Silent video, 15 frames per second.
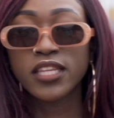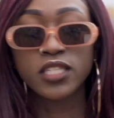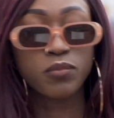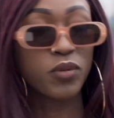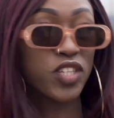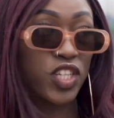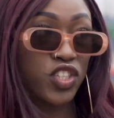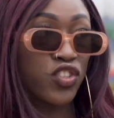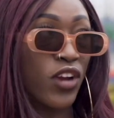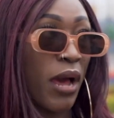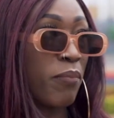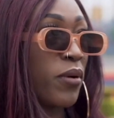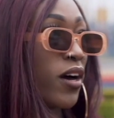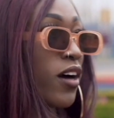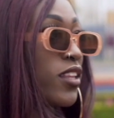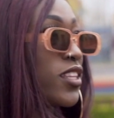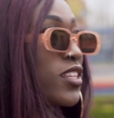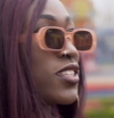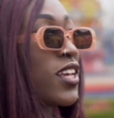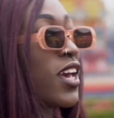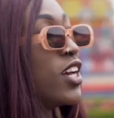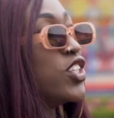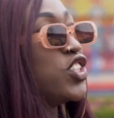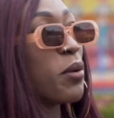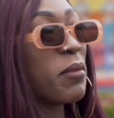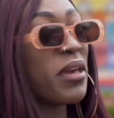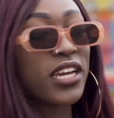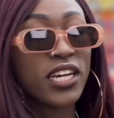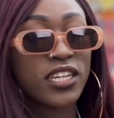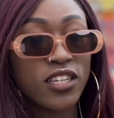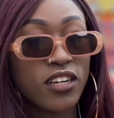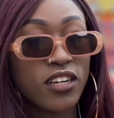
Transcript: this British rapper, this yeah. Jamaican